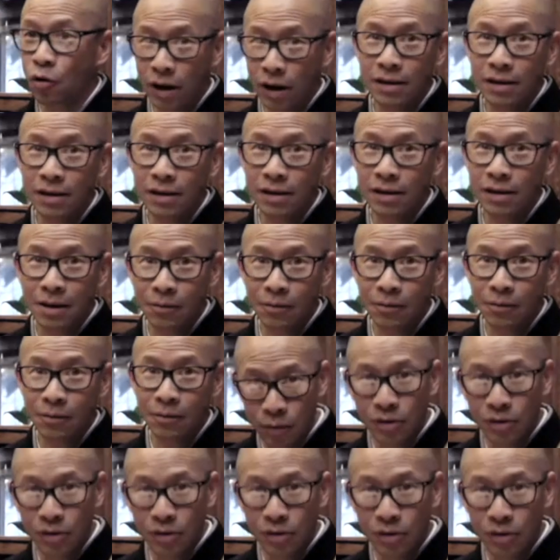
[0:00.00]
or
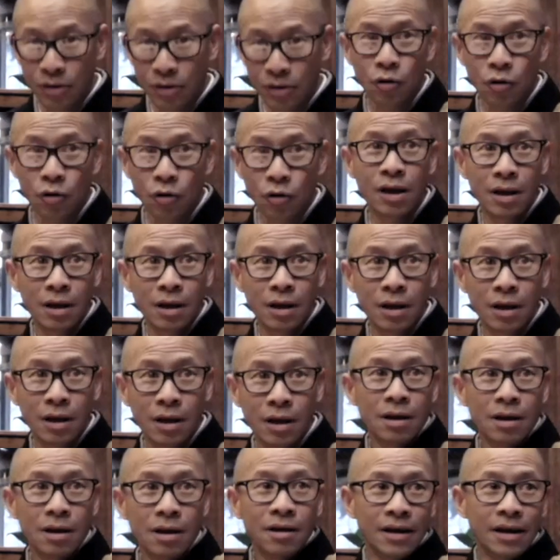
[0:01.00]
King Rory at the time, or
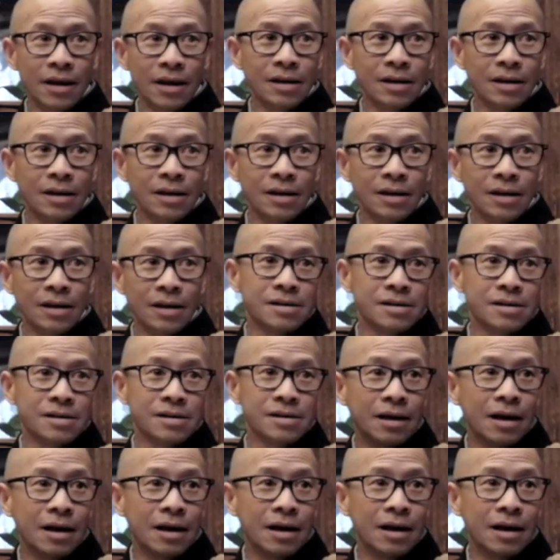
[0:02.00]
Prince Rory,
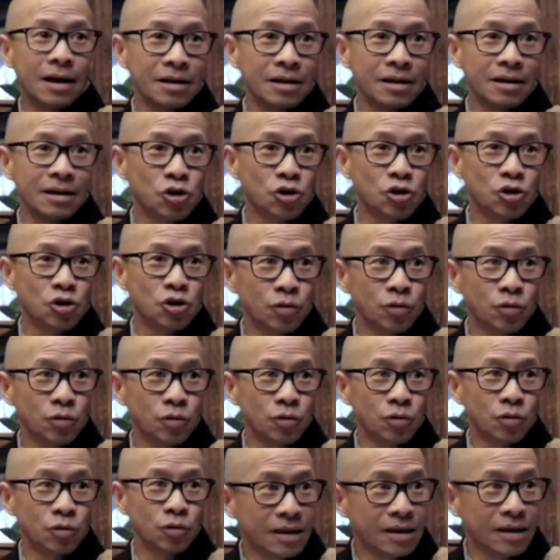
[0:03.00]
then he
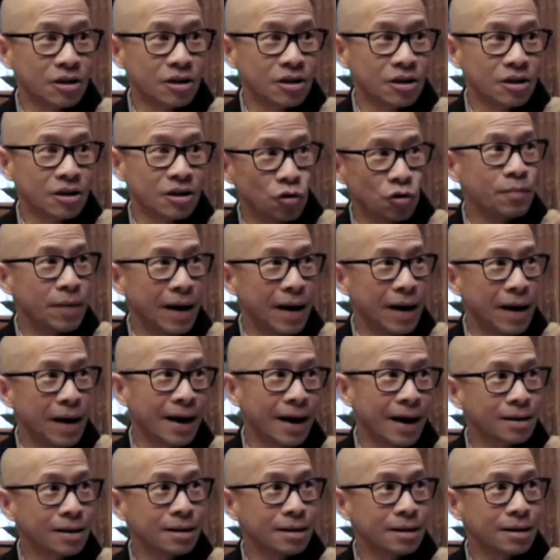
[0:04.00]
got his troops
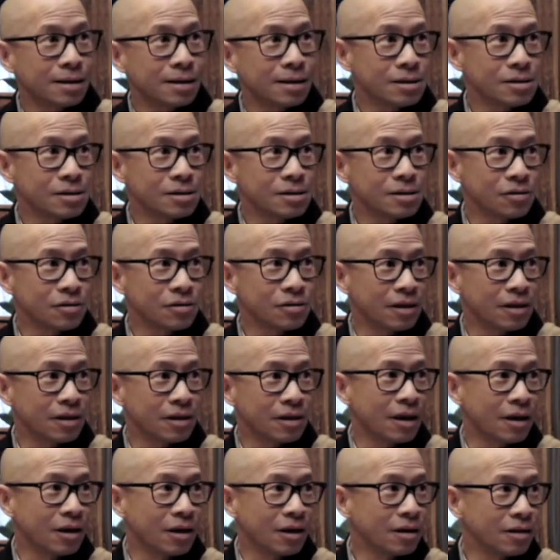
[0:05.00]
then to turn
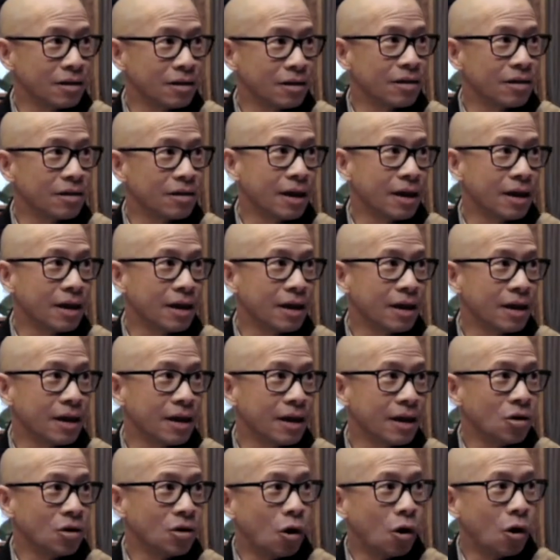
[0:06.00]
back, so
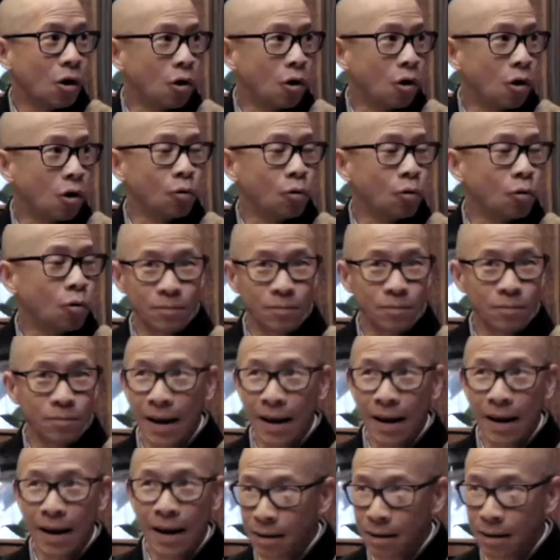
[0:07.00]
that they
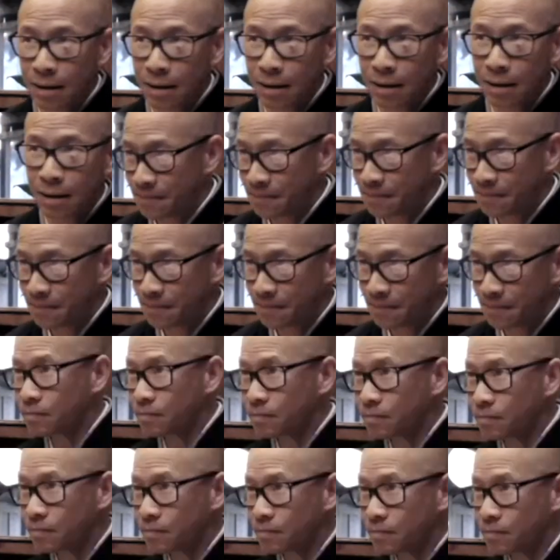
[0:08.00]
all
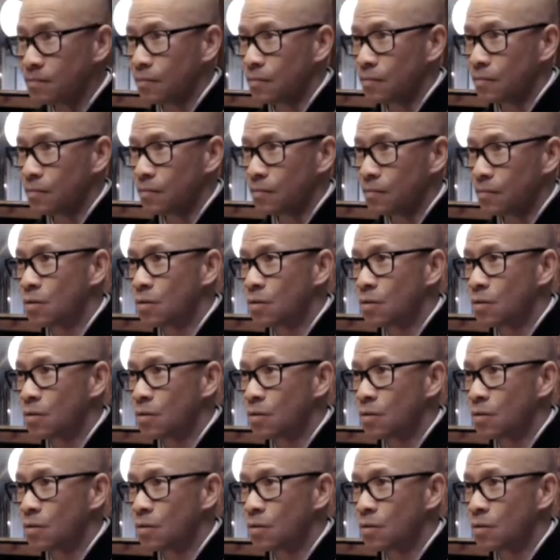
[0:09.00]
went back